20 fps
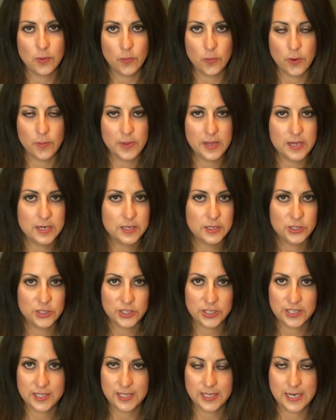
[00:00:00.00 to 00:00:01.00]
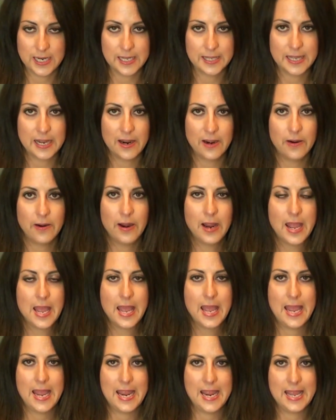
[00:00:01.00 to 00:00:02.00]
a woman just sitting there.
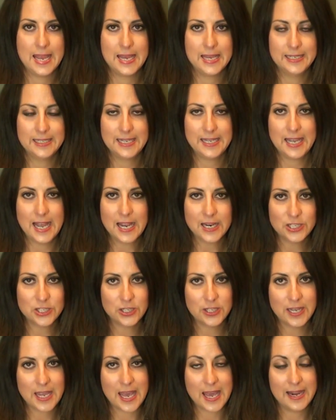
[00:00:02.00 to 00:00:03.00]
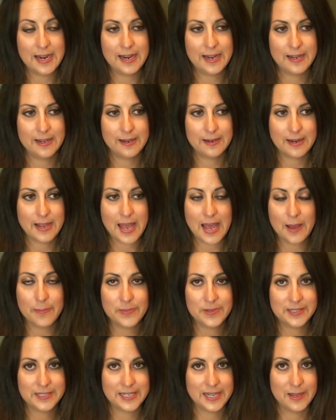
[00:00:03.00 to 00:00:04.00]
And he actually had it
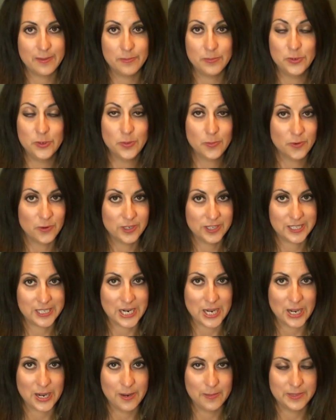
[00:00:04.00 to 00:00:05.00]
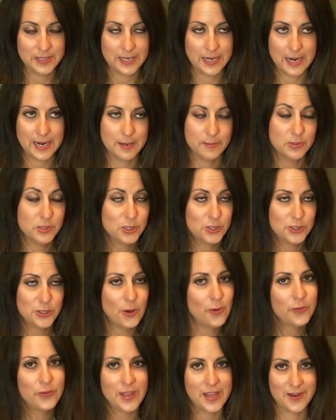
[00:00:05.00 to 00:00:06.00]
happen to him numerous times, and I am
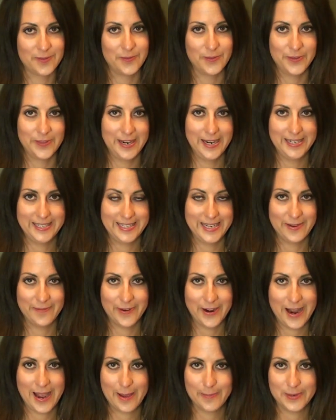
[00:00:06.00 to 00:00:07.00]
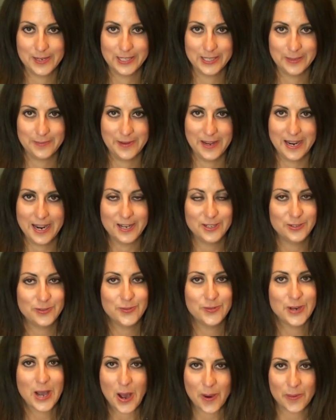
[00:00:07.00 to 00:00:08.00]
so thankful that it's never happened to me. I
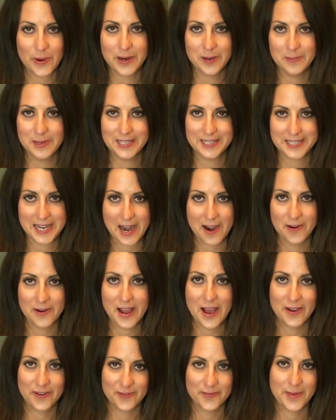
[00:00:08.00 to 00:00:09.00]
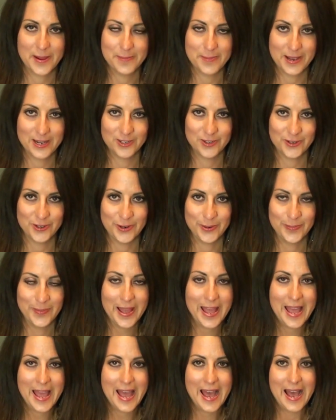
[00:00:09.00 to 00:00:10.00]
do not want to be scared out of my
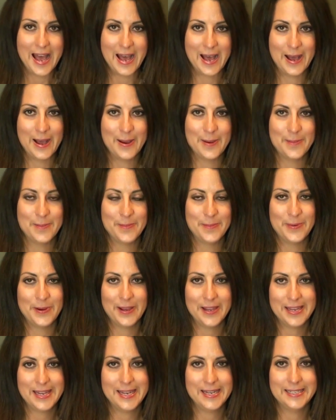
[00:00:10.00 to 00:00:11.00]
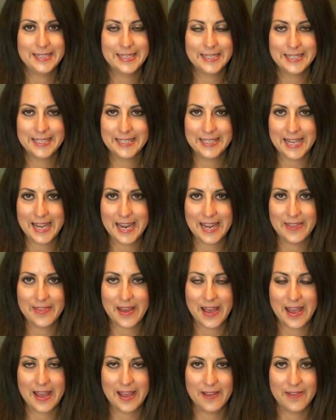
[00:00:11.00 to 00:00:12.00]
bedroom. Um, but he did say
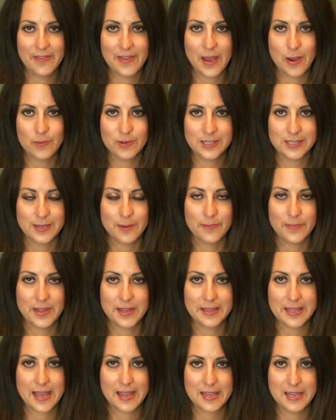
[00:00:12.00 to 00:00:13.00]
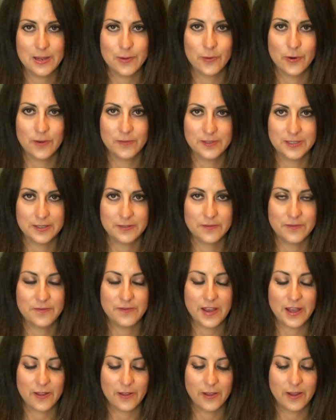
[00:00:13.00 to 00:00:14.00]
that that was something that he often
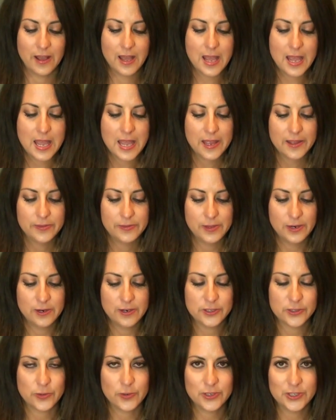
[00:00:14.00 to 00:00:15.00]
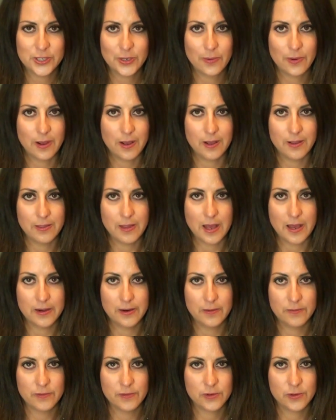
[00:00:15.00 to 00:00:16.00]
felt. There is also a
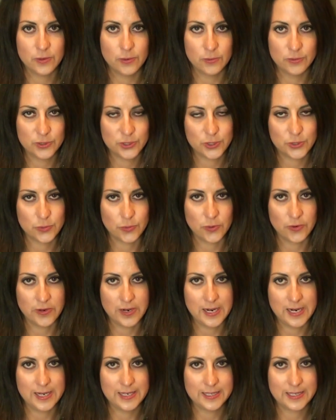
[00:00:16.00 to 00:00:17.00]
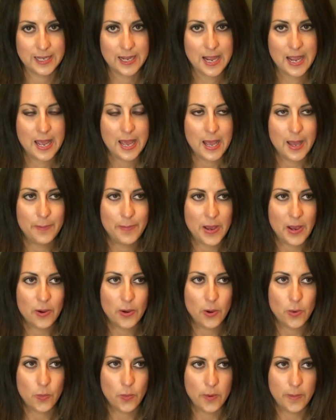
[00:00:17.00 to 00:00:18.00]
lot of ghost stories
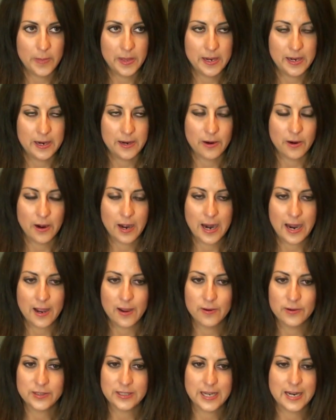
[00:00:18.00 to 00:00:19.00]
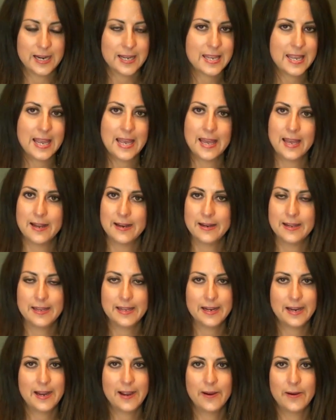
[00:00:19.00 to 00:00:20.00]
about a woman in our house. And
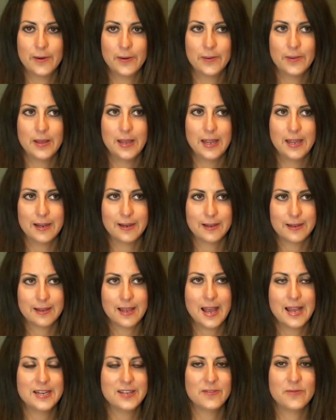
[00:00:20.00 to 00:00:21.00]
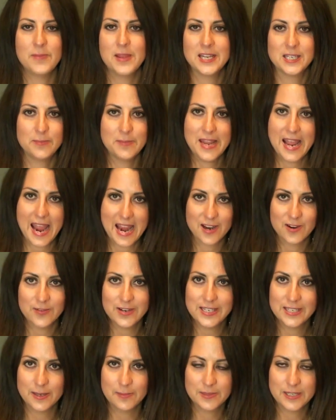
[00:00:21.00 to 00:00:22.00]
again, you know, it kind of makes me
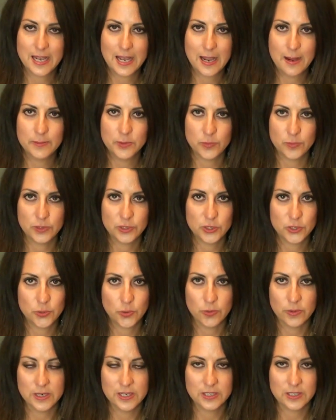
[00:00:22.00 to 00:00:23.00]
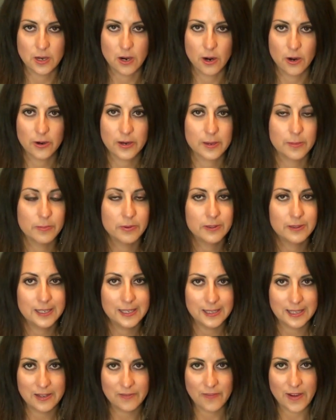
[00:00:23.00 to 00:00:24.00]
angry sometimes when stories are
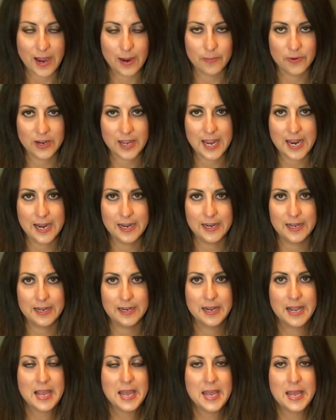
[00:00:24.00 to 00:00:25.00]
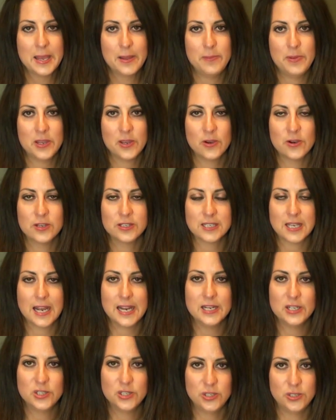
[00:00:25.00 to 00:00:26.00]
completely fabricated because
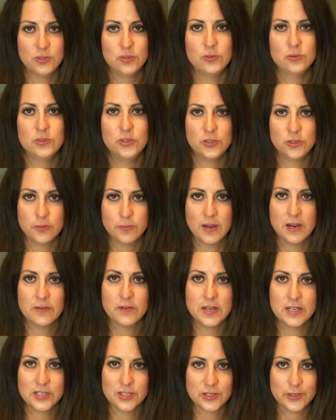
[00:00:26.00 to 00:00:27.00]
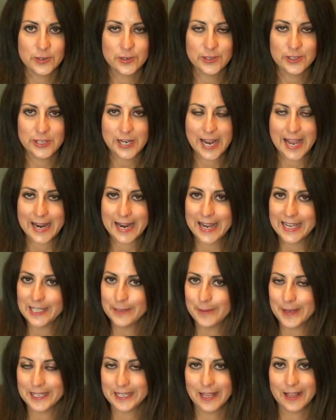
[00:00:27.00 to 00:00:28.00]
I do do my research and I
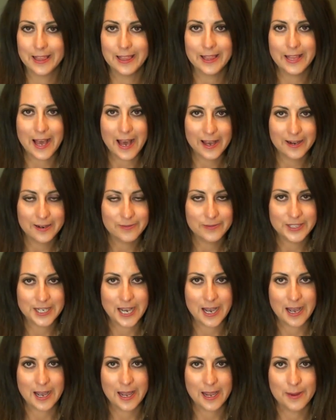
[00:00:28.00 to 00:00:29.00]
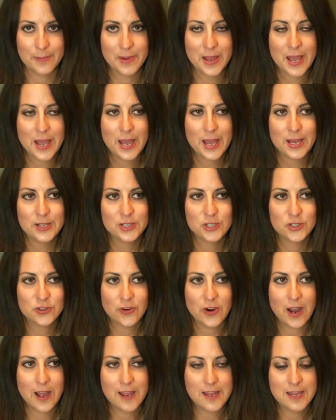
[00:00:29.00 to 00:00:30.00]
spend a lot of time
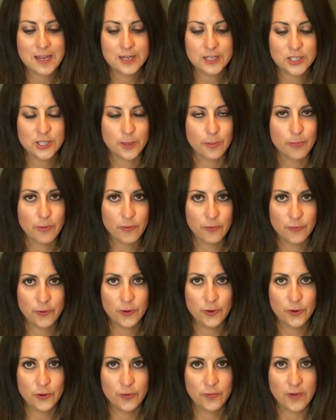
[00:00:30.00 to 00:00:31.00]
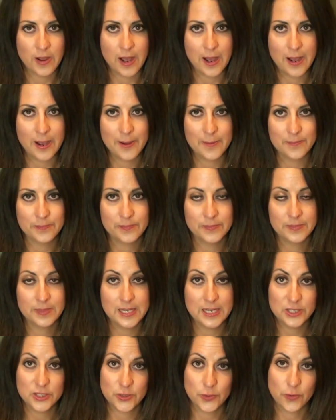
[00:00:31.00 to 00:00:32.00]
trying to prove um,
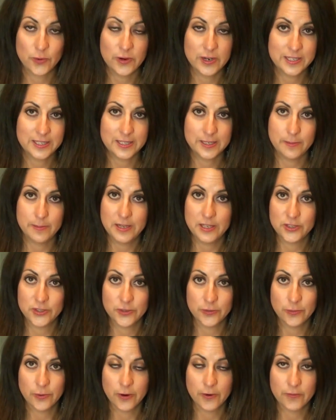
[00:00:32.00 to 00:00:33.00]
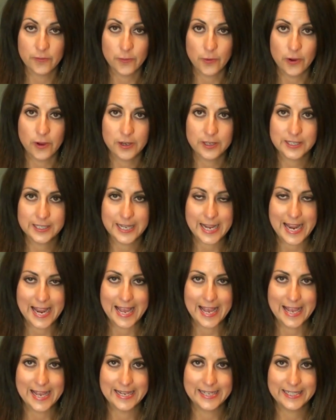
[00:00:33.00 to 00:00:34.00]
these stories to be true or false.
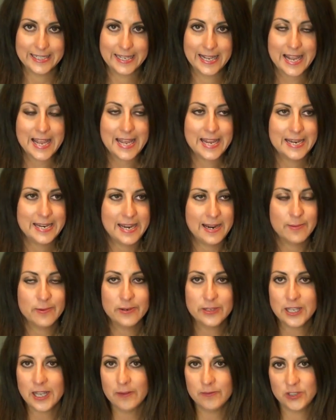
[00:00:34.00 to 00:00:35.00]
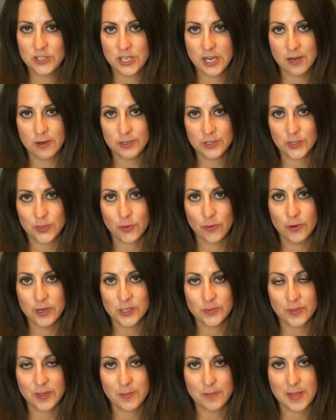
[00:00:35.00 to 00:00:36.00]
And neighbors have shared
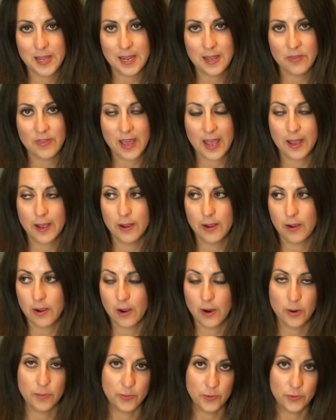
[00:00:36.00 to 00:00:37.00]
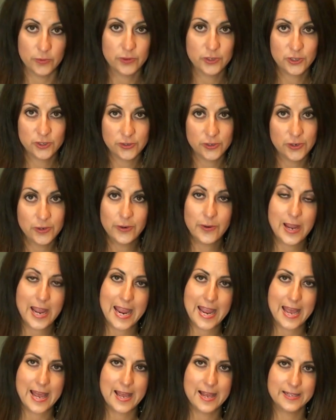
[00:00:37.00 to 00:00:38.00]
stories with me that are both true
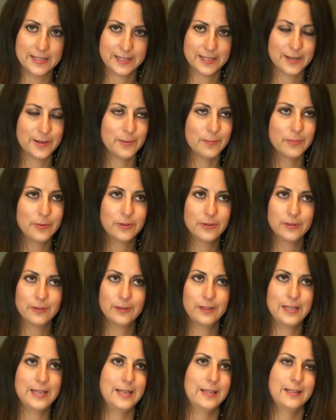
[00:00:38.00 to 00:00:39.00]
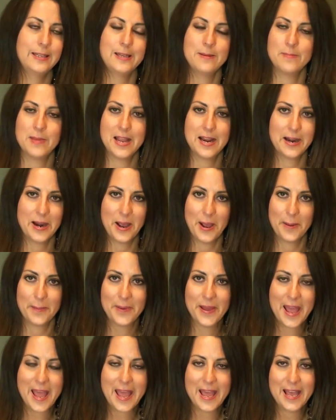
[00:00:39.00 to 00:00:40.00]
and completely made up.